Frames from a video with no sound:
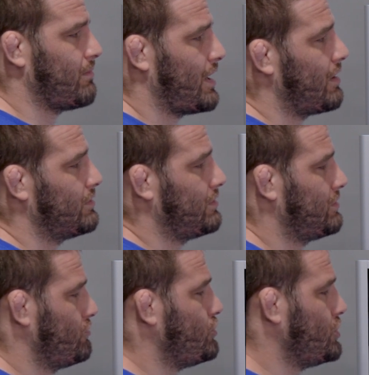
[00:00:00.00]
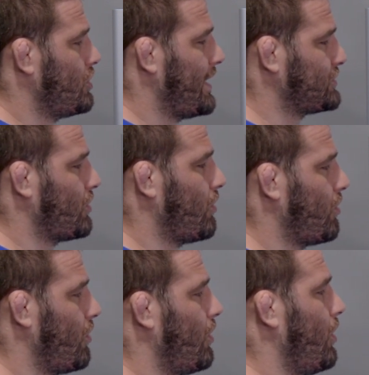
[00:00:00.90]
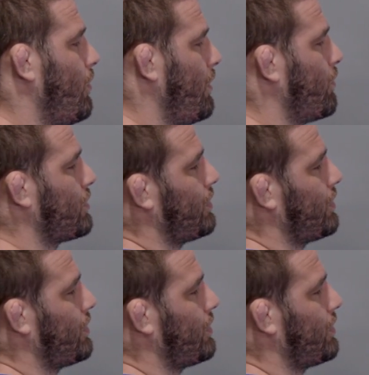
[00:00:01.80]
about judo as a whole, when we're